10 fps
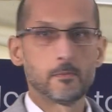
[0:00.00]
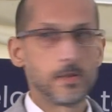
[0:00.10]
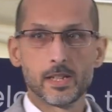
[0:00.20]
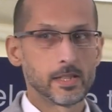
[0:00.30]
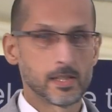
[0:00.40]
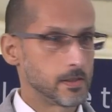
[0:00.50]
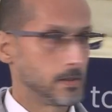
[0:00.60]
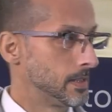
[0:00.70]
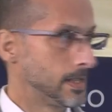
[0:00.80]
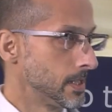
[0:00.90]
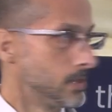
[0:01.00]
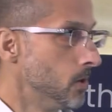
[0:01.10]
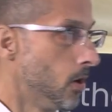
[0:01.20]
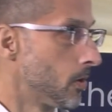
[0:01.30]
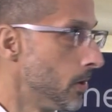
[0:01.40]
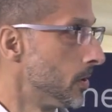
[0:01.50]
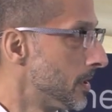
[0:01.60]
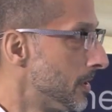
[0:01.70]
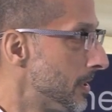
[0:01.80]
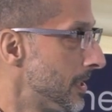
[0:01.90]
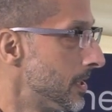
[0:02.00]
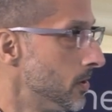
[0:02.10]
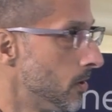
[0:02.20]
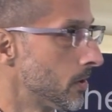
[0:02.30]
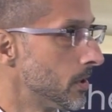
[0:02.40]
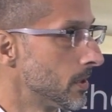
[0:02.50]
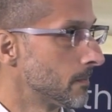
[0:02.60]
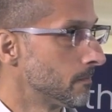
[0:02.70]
this is not good, this is not good.